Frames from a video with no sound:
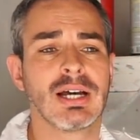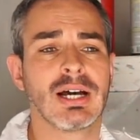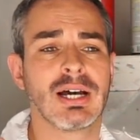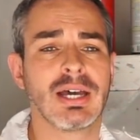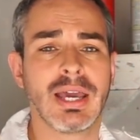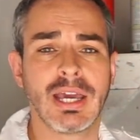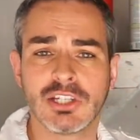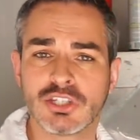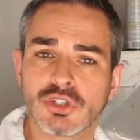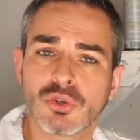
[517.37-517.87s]
Uh,
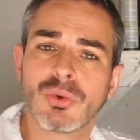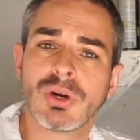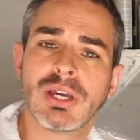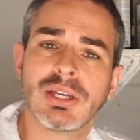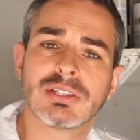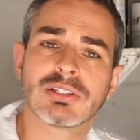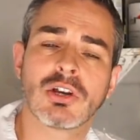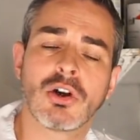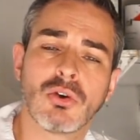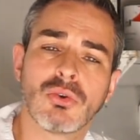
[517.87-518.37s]

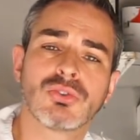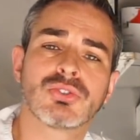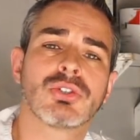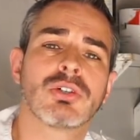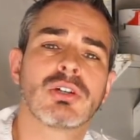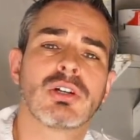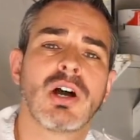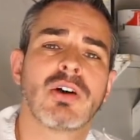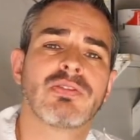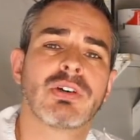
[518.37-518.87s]
HOAs
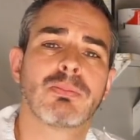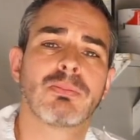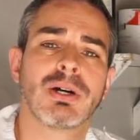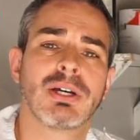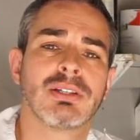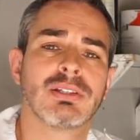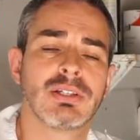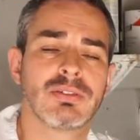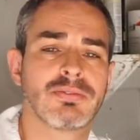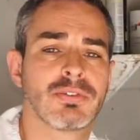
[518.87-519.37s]
also are governed by
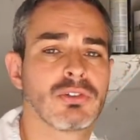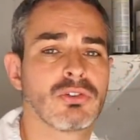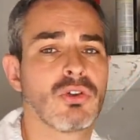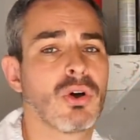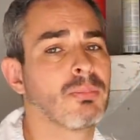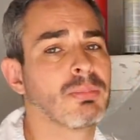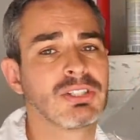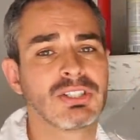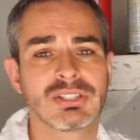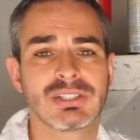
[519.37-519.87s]
a different
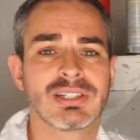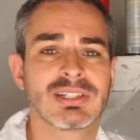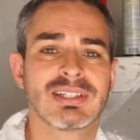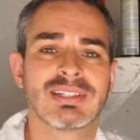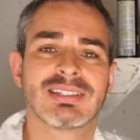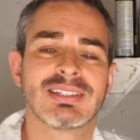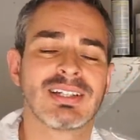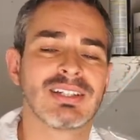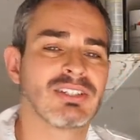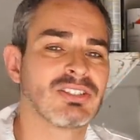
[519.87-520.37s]
law, but just like I
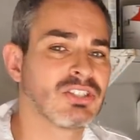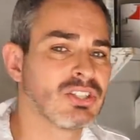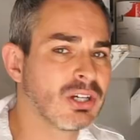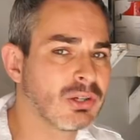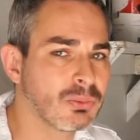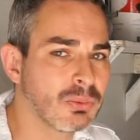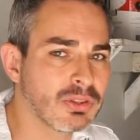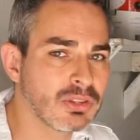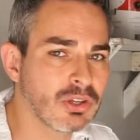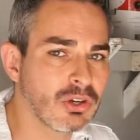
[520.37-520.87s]
said,
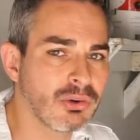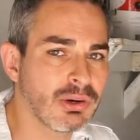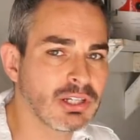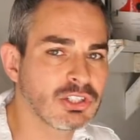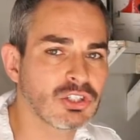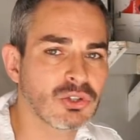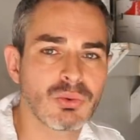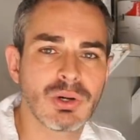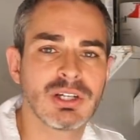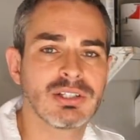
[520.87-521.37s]
check with your
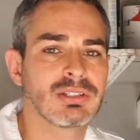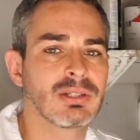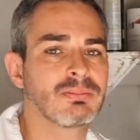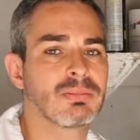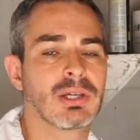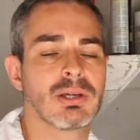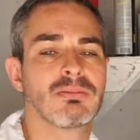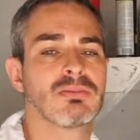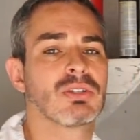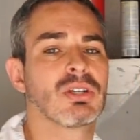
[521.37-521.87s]
HOA.
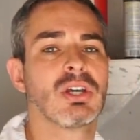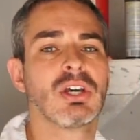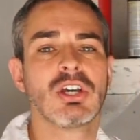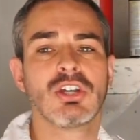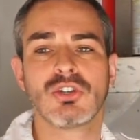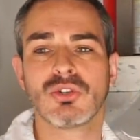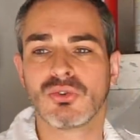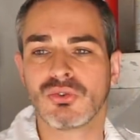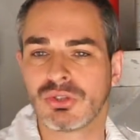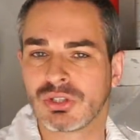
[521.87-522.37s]
Sometimes
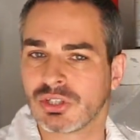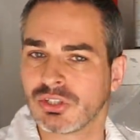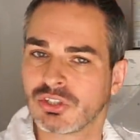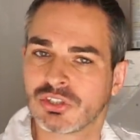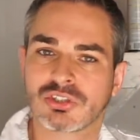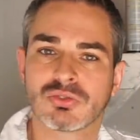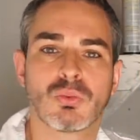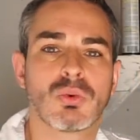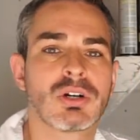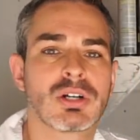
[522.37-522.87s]
you know you can
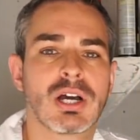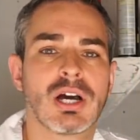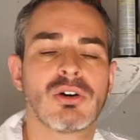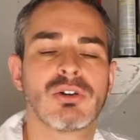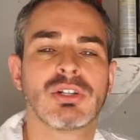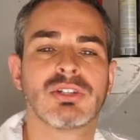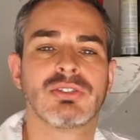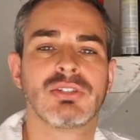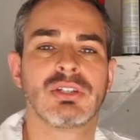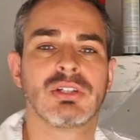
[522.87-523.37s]
just work
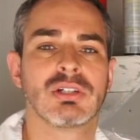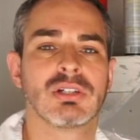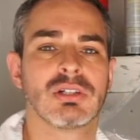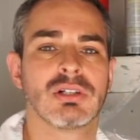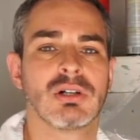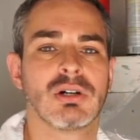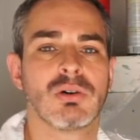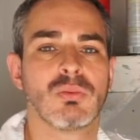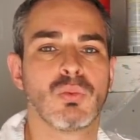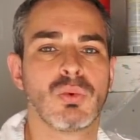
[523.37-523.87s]
out a
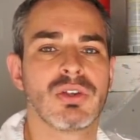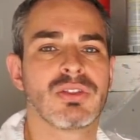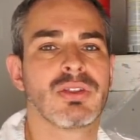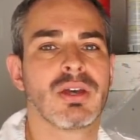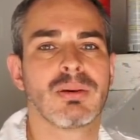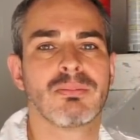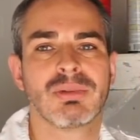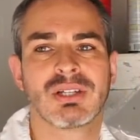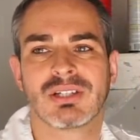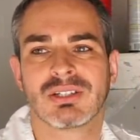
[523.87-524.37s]
deal uh, with
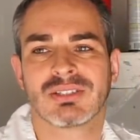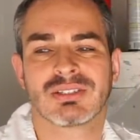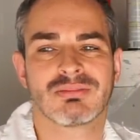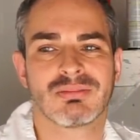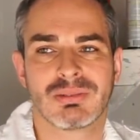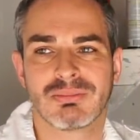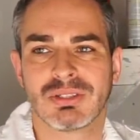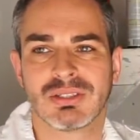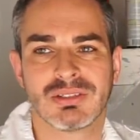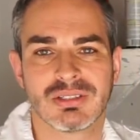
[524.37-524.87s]
them because
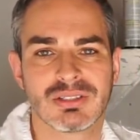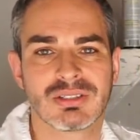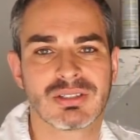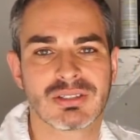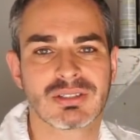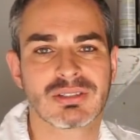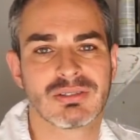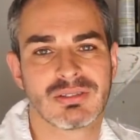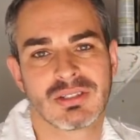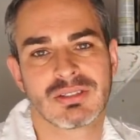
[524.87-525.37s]
I mean this
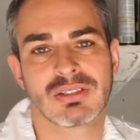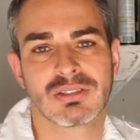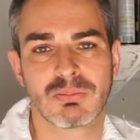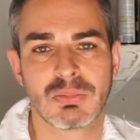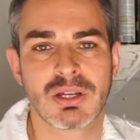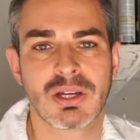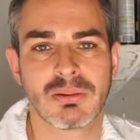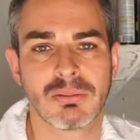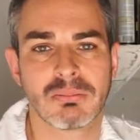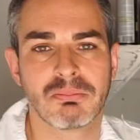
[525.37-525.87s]
is this is
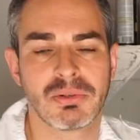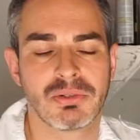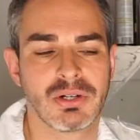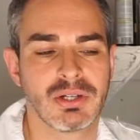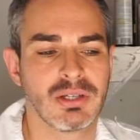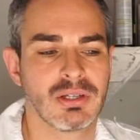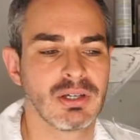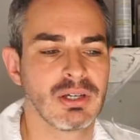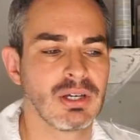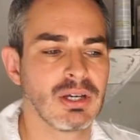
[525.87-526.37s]
becoming
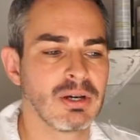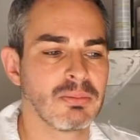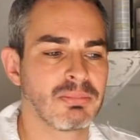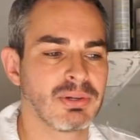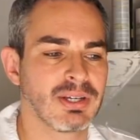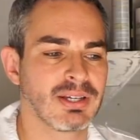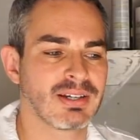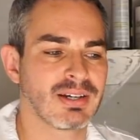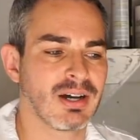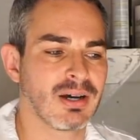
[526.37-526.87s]
pretty
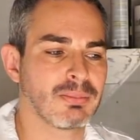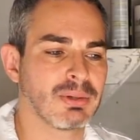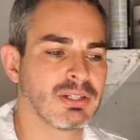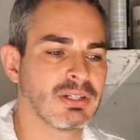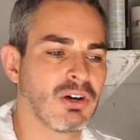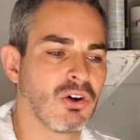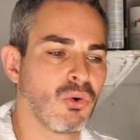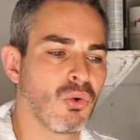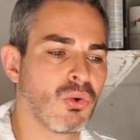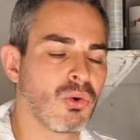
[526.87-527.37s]
pretty
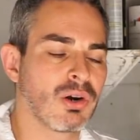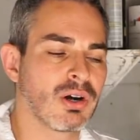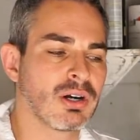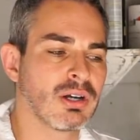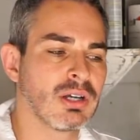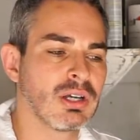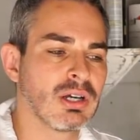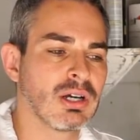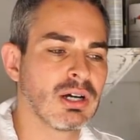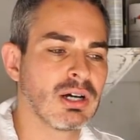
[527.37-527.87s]
common.
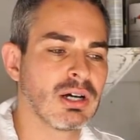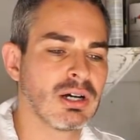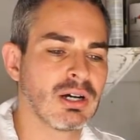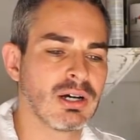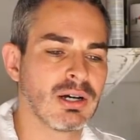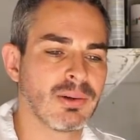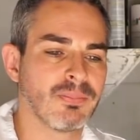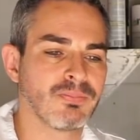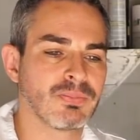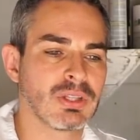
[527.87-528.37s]
Or
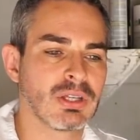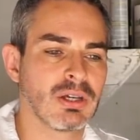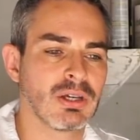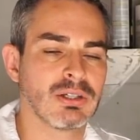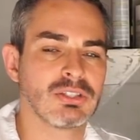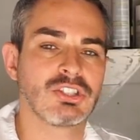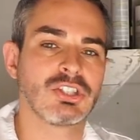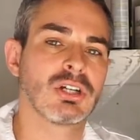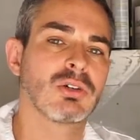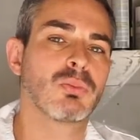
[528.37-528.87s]
um,
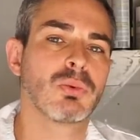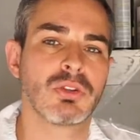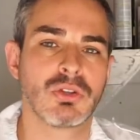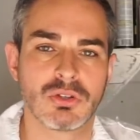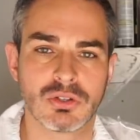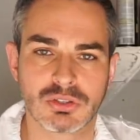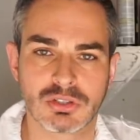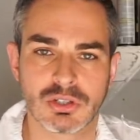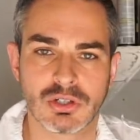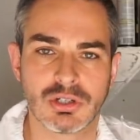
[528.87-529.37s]
uh, check with
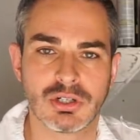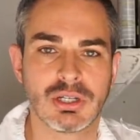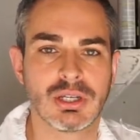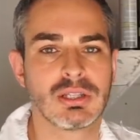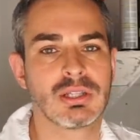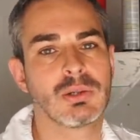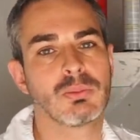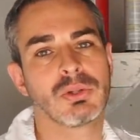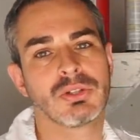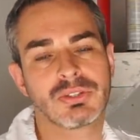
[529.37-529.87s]
your attorney,
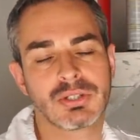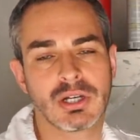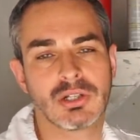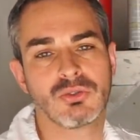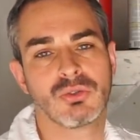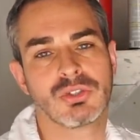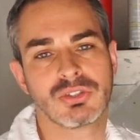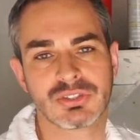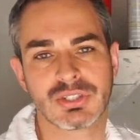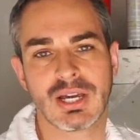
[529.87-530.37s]
and they will tell
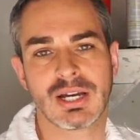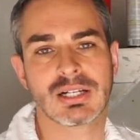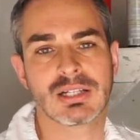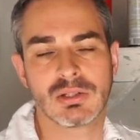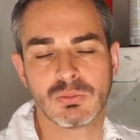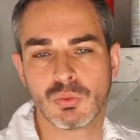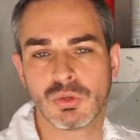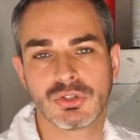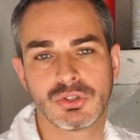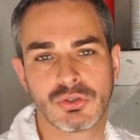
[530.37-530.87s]
you
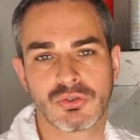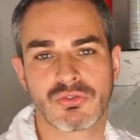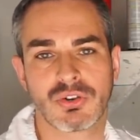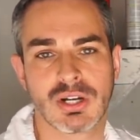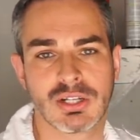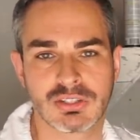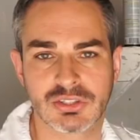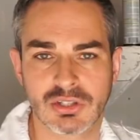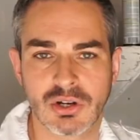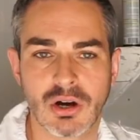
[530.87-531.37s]
exactly what your
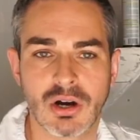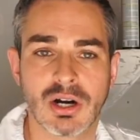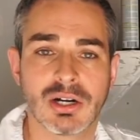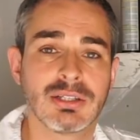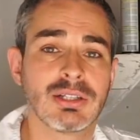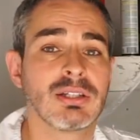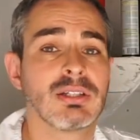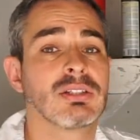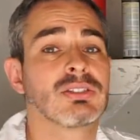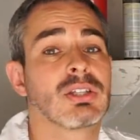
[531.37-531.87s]
rights are.
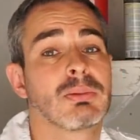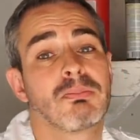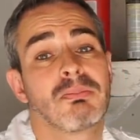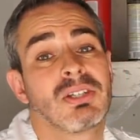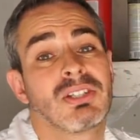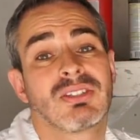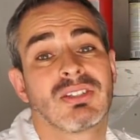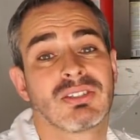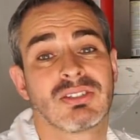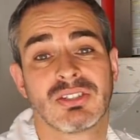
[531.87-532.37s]
And then it's a
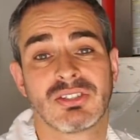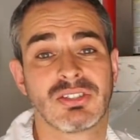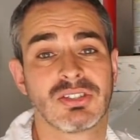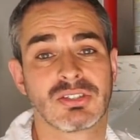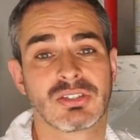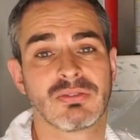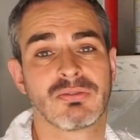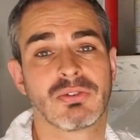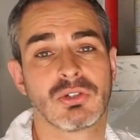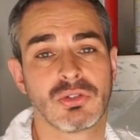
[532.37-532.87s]
business
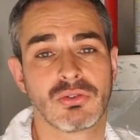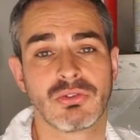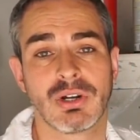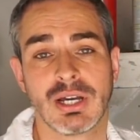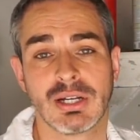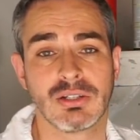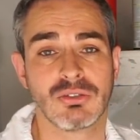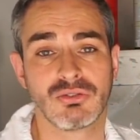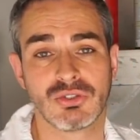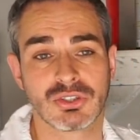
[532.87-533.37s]
decision for you,
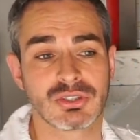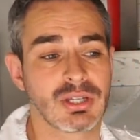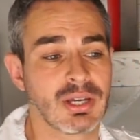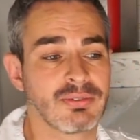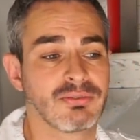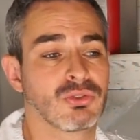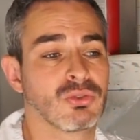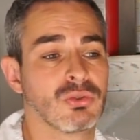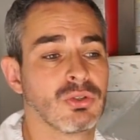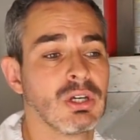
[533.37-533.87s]
right? You just
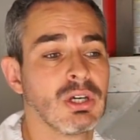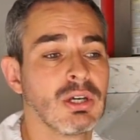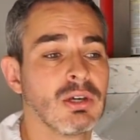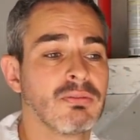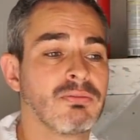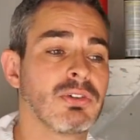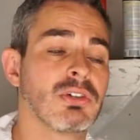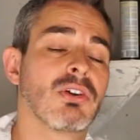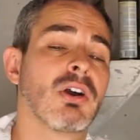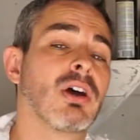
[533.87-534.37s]
have to
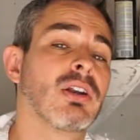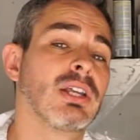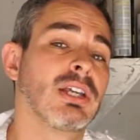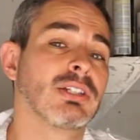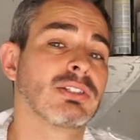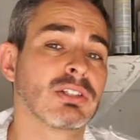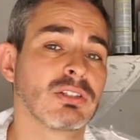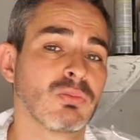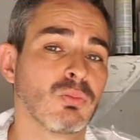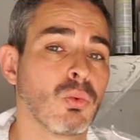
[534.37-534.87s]
figure out
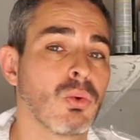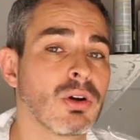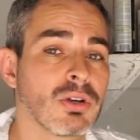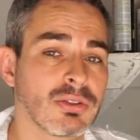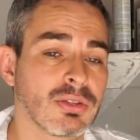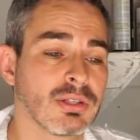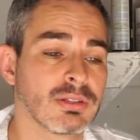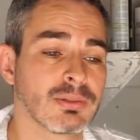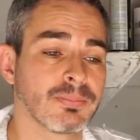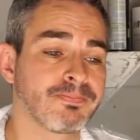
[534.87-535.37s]
is it
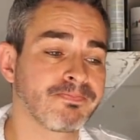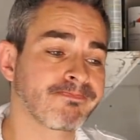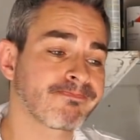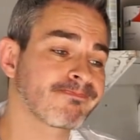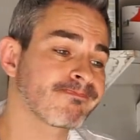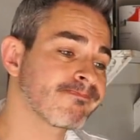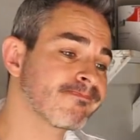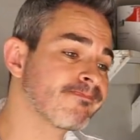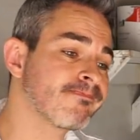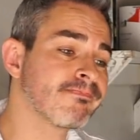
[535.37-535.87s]
worth it
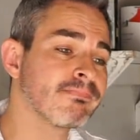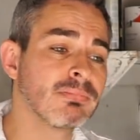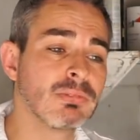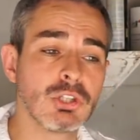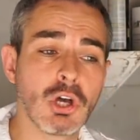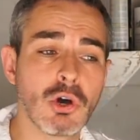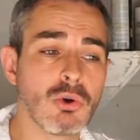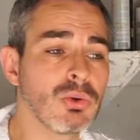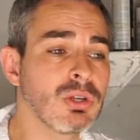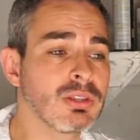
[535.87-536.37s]

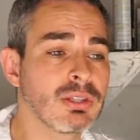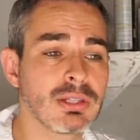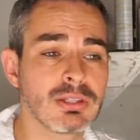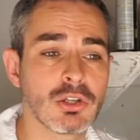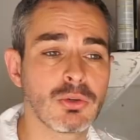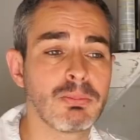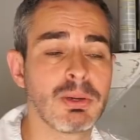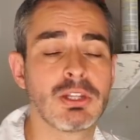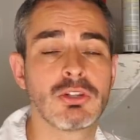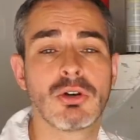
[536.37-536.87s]
knowing that
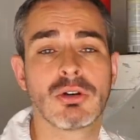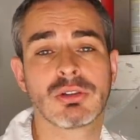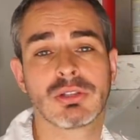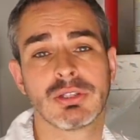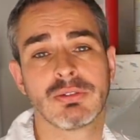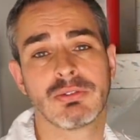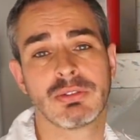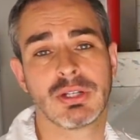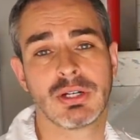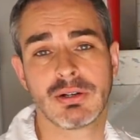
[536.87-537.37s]
you may not
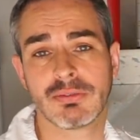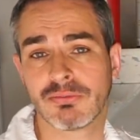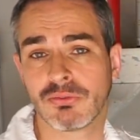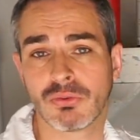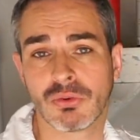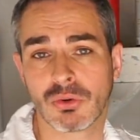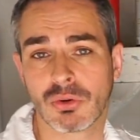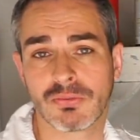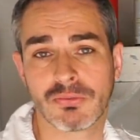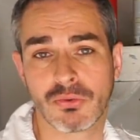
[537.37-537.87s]
live there
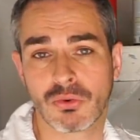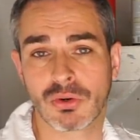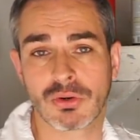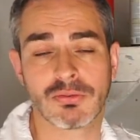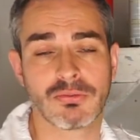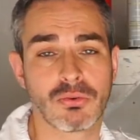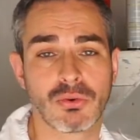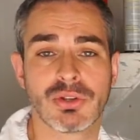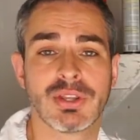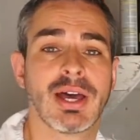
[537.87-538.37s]
for, for,
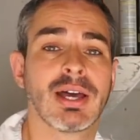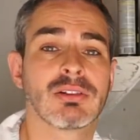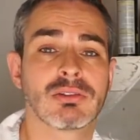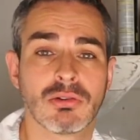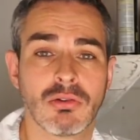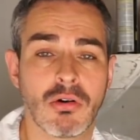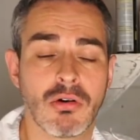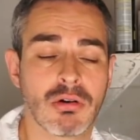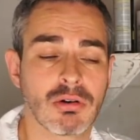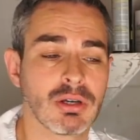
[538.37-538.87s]
for that
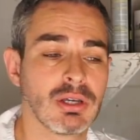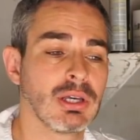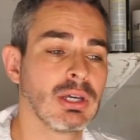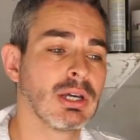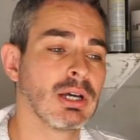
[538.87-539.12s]
long.